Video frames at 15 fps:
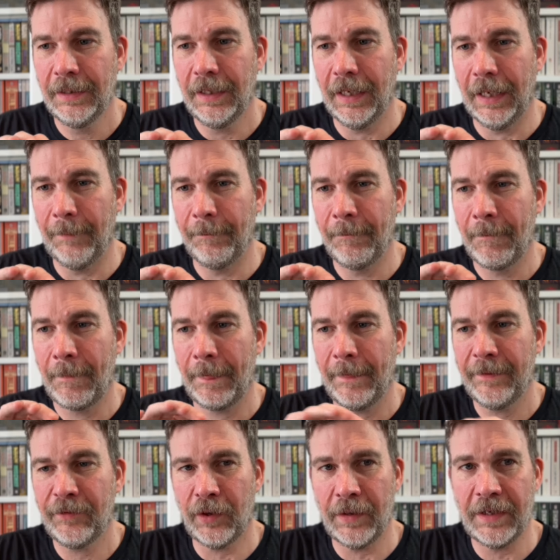
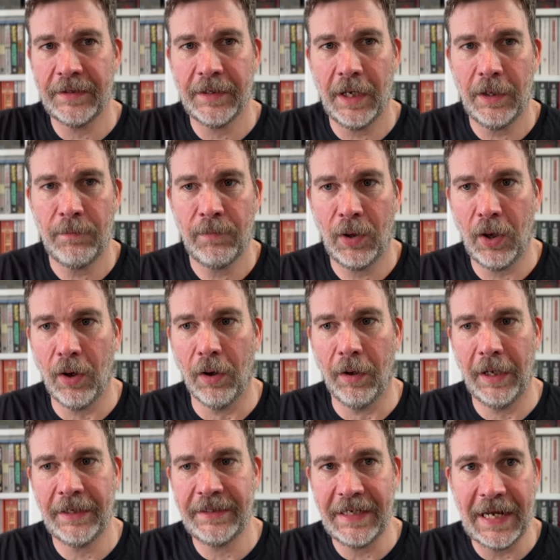So there's no
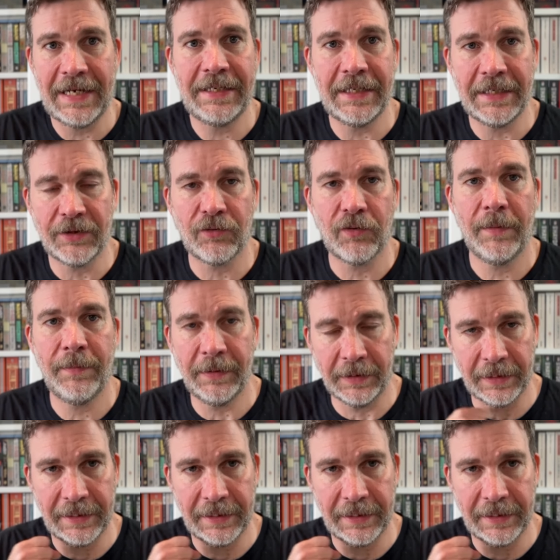plot, and yet it's gripping.